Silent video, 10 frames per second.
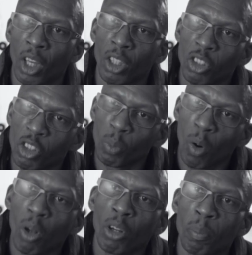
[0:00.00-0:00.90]

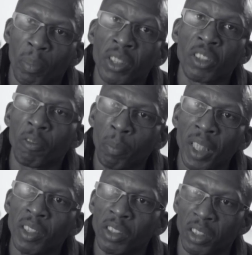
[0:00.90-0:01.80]
smaller bits of
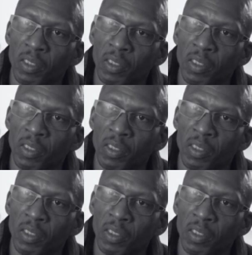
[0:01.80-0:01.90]
pieces of